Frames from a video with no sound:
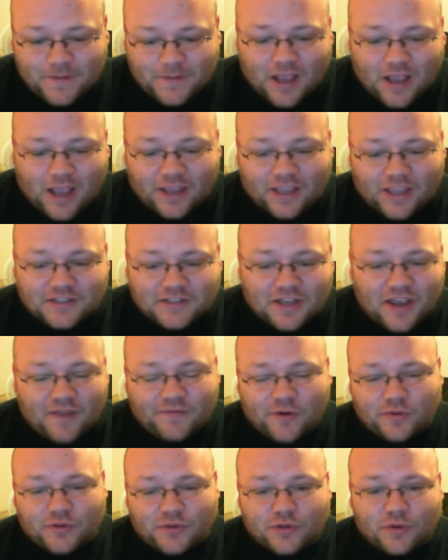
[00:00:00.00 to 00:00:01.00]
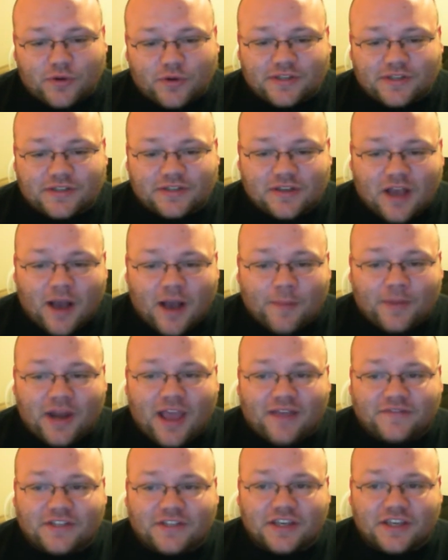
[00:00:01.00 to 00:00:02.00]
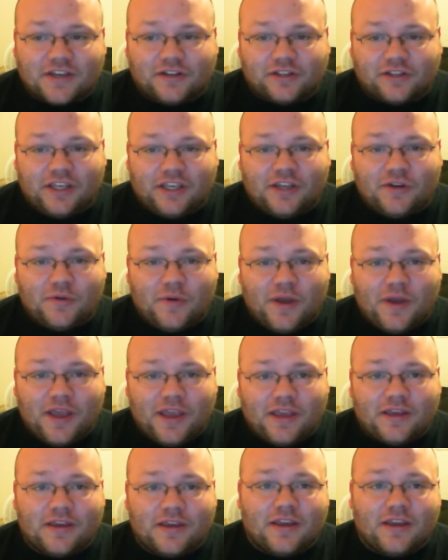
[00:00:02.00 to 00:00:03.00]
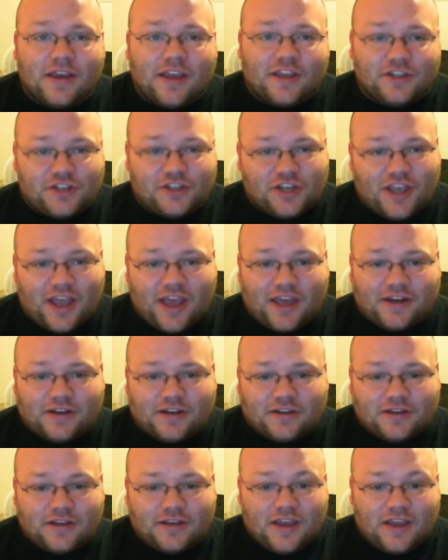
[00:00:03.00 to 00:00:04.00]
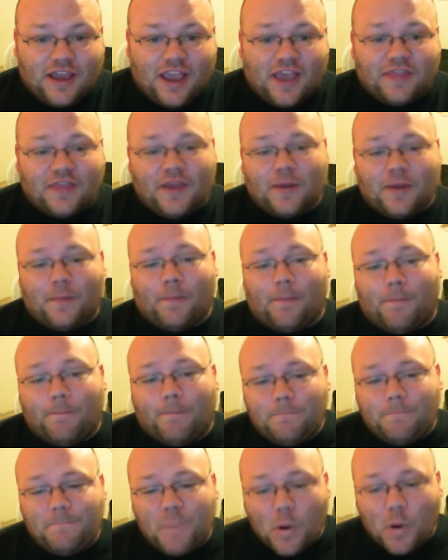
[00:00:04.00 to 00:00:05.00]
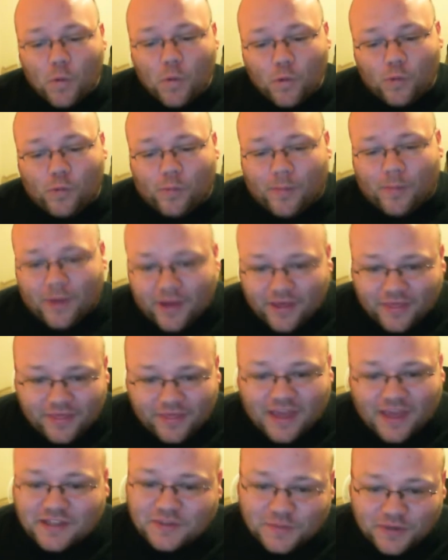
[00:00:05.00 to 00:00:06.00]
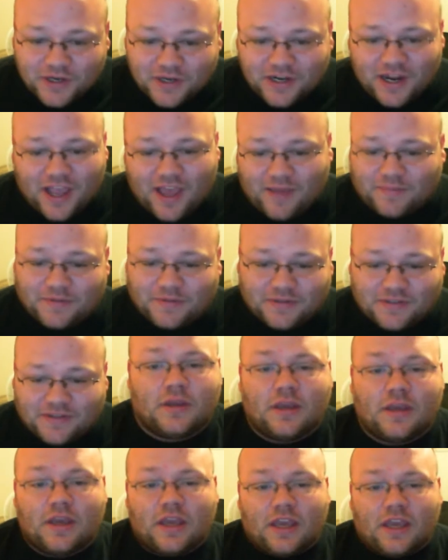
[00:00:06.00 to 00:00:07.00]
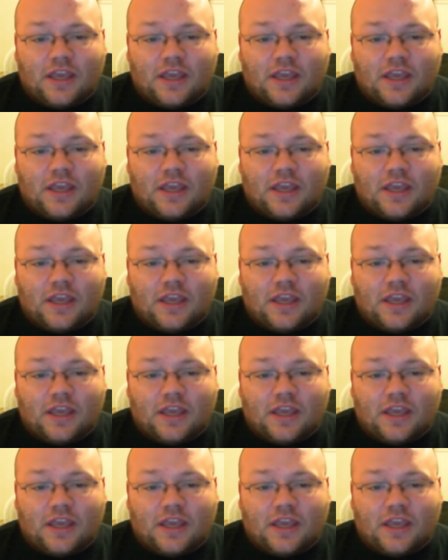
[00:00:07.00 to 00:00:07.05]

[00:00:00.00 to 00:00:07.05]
I guess I have no choice. I'm going to have to kill Inoue and Chad and then boom, that's when it happens.